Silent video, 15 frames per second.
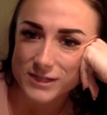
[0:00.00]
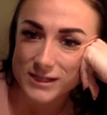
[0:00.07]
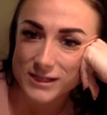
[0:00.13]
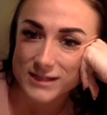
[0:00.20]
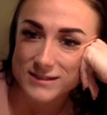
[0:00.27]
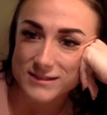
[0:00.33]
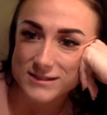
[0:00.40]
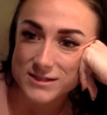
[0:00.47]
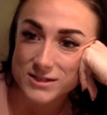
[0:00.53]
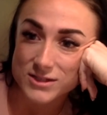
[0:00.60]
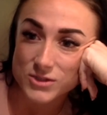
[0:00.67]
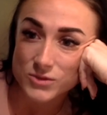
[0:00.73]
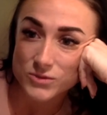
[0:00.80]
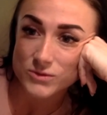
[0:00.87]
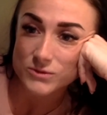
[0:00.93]
like to listen to
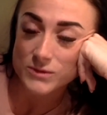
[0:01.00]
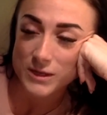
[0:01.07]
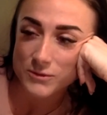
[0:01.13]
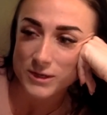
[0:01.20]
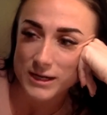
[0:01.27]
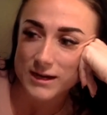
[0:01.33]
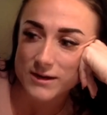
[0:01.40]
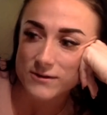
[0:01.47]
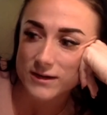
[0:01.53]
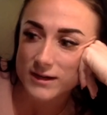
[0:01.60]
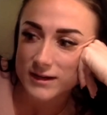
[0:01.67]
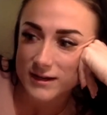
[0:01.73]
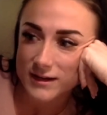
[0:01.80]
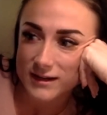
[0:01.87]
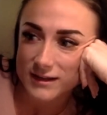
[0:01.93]
Tool when I work out,
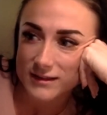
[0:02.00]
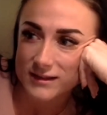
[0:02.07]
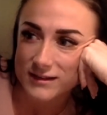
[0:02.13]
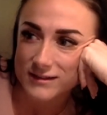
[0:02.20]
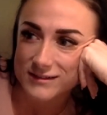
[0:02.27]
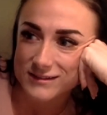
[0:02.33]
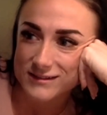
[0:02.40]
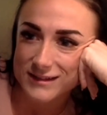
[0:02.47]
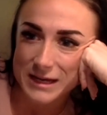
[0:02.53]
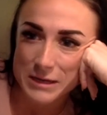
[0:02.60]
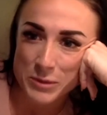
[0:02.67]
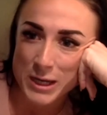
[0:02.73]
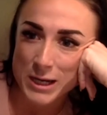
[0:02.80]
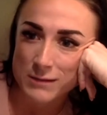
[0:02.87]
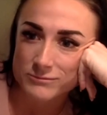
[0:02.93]
and then hip
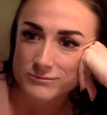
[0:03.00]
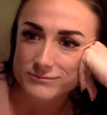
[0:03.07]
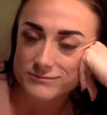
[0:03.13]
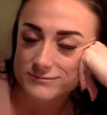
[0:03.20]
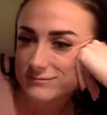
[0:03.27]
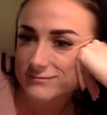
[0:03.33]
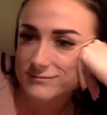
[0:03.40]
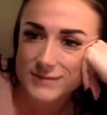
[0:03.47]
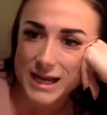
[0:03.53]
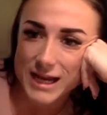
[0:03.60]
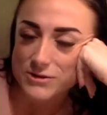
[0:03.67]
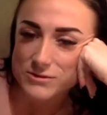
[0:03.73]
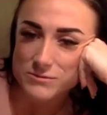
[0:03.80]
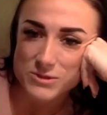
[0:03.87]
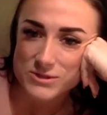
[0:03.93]
hop,
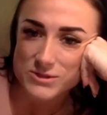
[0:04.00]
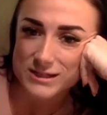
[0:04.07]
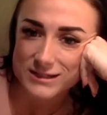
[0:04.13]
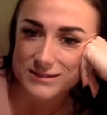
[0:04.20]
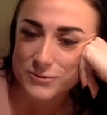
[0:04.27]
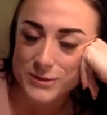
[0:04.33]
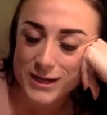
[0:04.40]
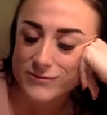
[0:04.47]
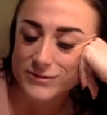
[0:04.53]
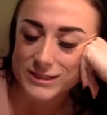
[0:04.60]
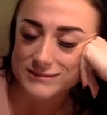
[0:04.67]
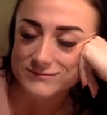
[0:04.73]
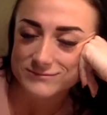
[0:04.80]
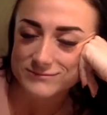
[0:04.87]
house music, whatever.